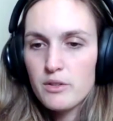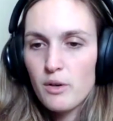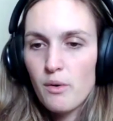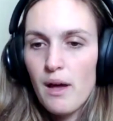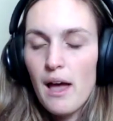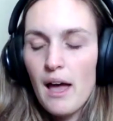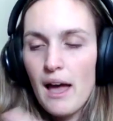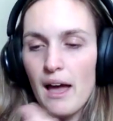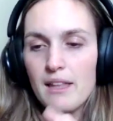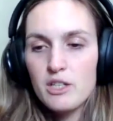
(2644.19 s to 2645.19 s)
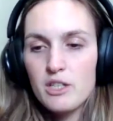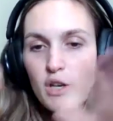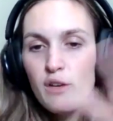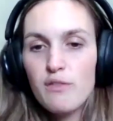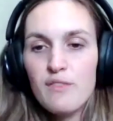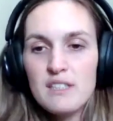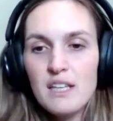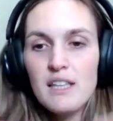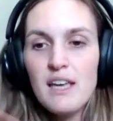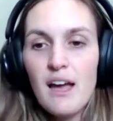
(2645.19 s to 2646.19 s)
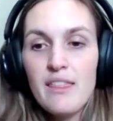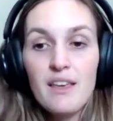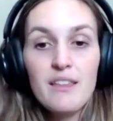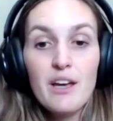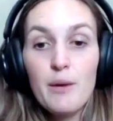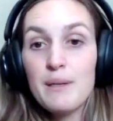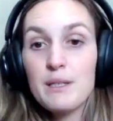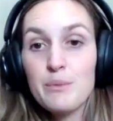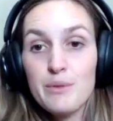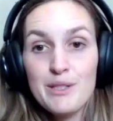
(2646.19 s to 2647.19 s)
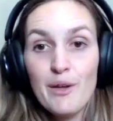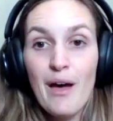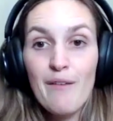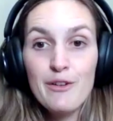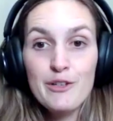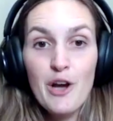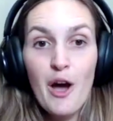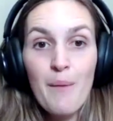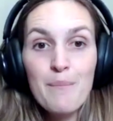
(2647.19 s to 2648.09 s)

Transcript: So, at the shift physically, I think therapists will still have their job,